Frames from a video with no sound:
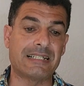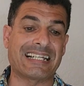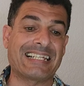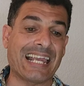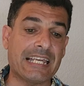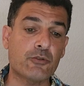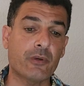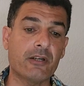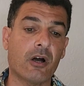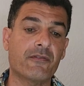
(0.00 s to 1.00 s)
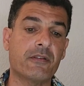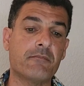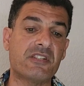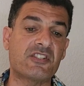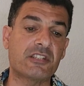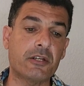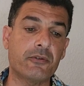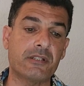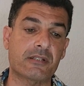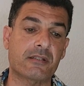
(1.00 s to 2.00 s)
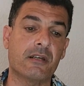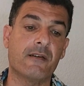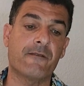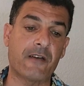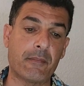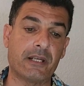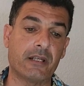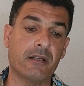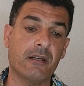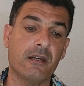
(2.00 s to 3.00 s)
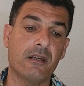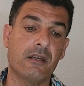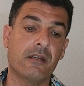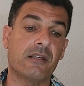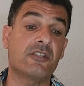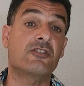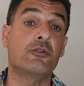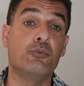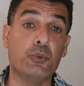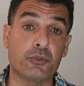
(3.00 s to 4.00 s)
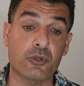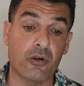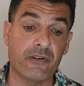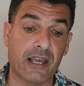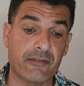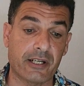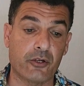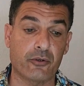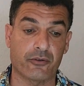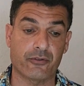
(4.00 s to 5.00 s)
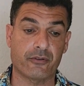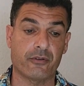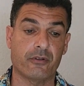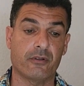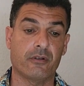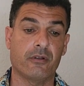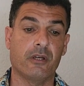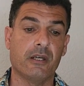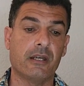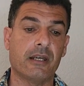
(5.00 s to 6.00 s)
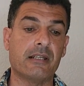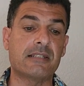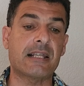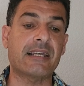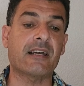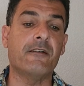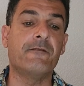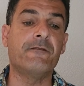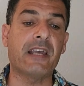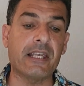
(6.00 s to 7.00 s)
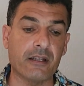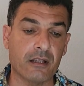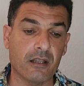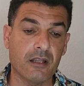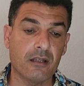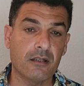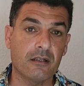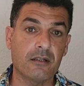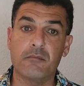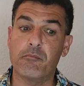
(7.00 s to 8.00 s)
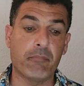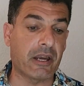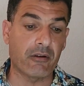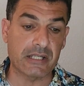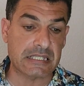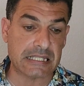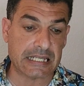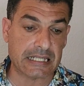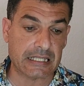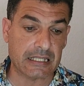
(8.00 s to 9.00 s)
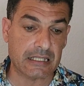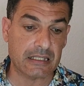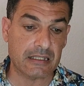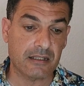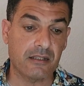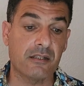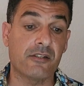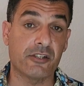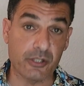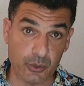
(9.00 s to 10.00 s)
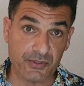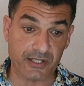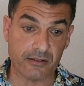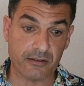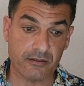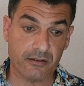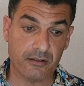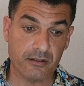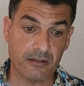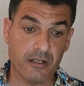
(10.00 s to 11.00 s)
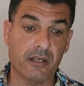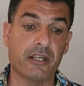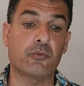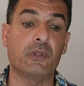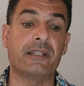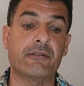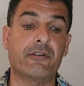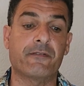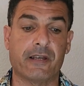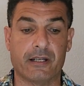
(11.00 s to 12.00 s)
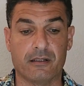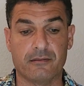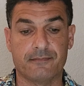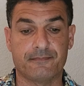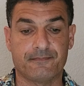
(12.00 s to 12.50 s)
The gateway of the mysterious feminine is the root of heaven and earth. It is like a veil barely seen. Use it. It will never fail.